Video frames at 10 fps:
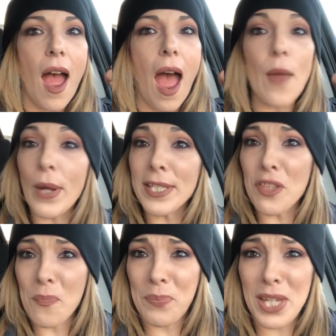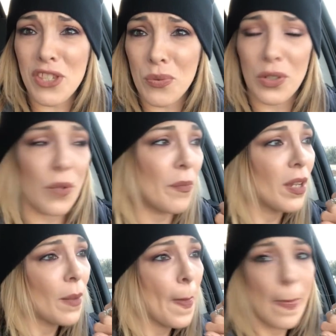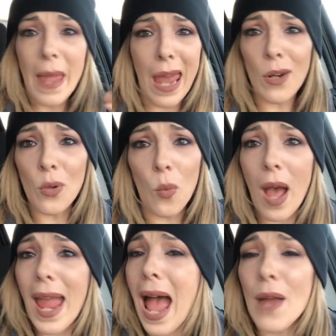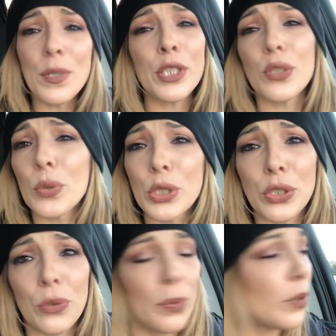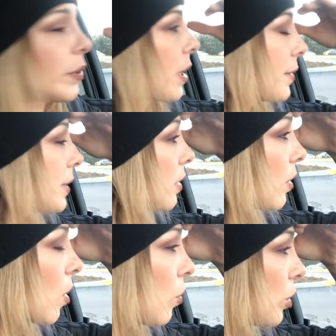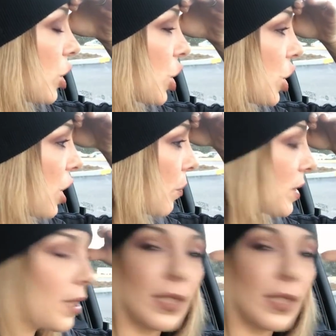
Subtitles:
I went to the beach with him. I don't know why. I was so stupid when I was young. Holy shit, was I